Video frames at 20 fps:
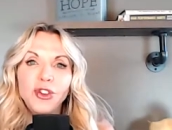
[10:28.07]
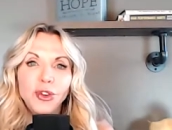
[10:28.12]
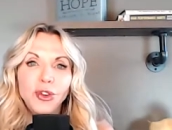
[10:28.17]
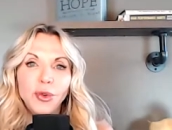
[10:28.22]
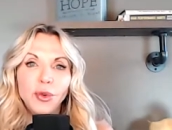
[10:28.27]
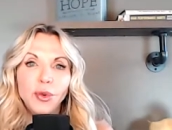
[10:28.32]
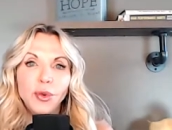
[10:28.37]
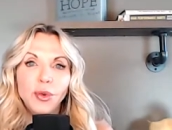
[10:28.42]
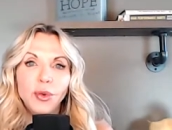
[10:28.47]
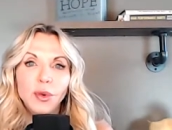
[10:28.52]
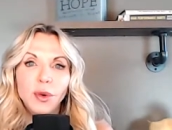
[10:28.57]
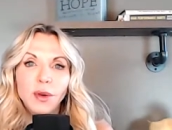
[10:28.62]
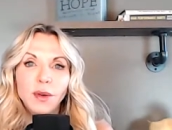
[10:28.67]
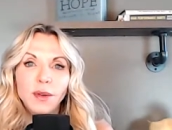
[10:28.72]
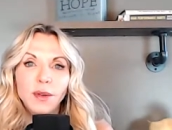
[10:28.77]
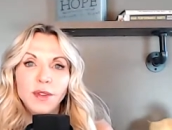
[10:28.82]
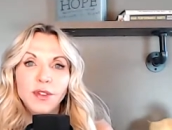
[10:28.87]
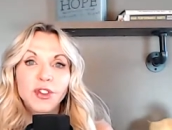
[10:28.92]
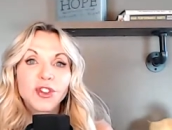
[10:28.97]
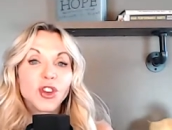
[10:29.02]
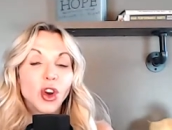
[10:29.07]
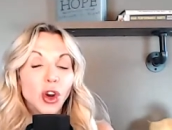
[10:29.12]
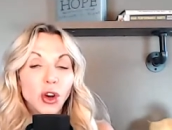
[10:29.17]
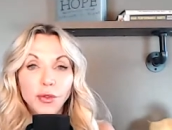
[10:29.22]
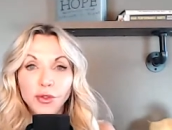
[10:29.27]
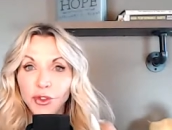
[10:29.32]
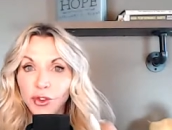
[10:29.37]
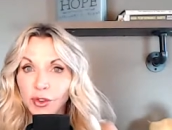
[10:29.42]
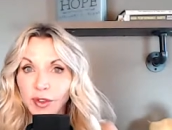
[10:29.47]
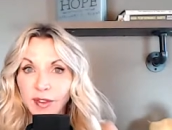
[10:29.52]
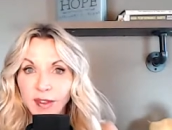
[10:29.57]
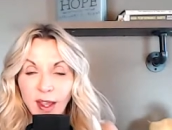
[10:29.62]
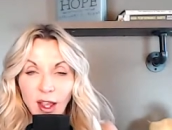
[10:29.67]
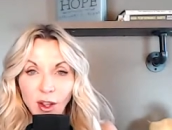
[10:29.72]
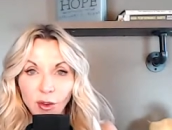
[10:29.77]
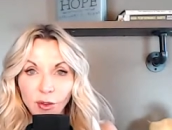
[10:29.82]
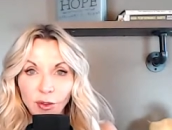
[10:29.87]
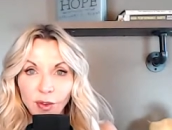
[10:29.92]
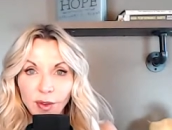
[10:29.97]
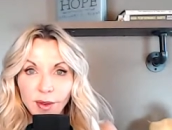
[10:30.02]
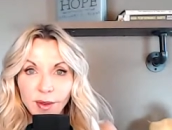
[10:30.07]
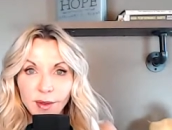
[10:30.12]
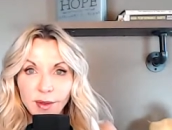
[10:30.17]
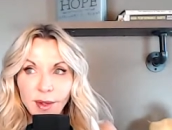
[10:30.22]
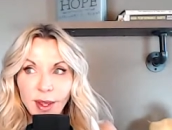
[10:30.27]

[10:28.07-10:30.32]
you starved yourself